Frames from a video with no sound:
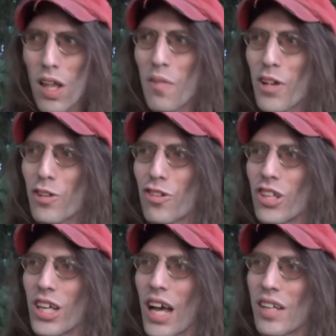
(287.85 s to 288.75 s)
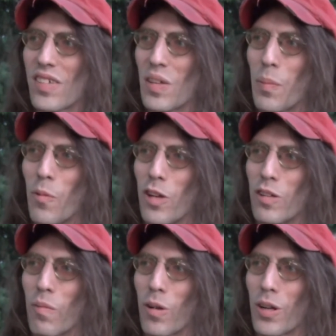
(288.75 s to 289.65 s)
eventually it got to the
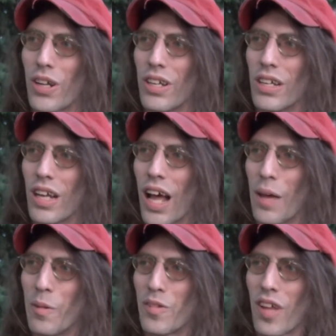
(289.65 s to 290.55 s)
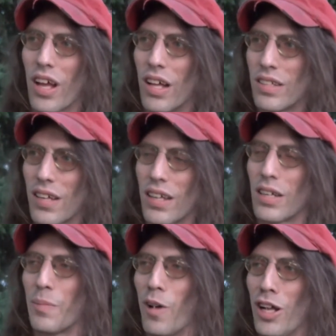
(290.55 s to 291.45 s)
point where I was
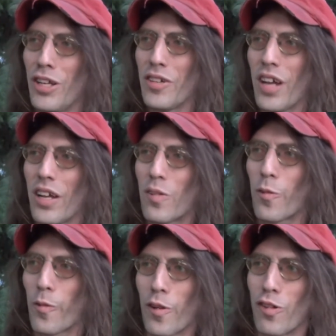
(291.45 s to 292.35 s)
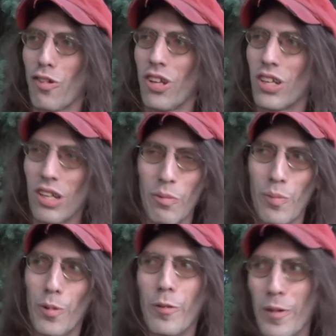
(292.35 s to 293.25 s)
telling him, well, you're not a true Christian, and he was
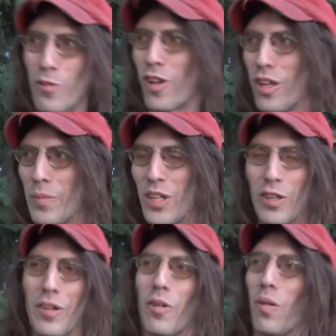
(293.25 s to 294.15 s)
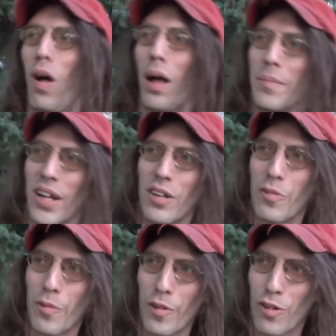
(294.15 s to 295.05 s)
pretty much telling me, I'm not a
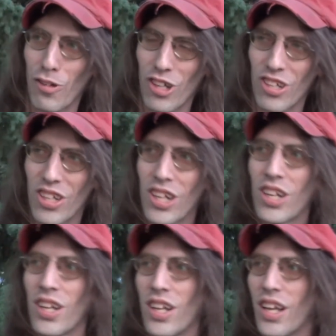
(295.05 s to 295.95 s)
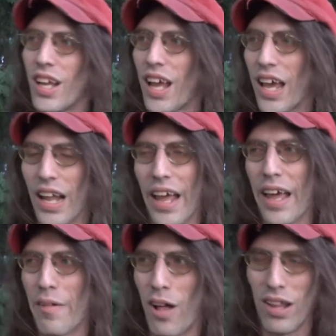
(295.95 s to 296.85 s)
true Christian, and I
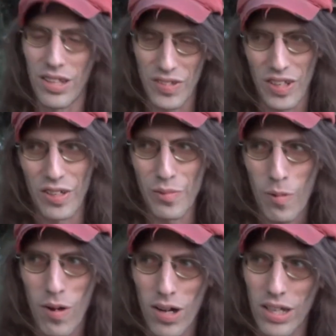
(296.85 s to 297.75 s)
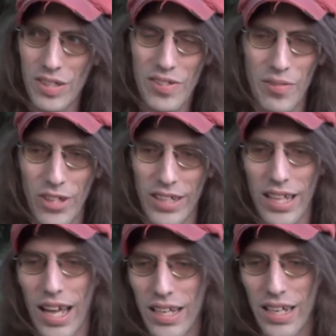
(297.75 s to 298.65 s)
have all these things wrong and stuff like
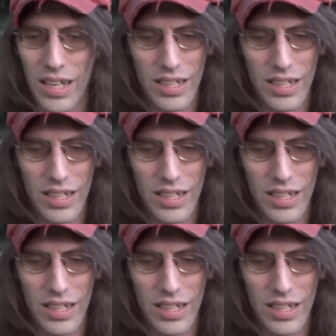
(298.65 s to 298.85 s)
that, and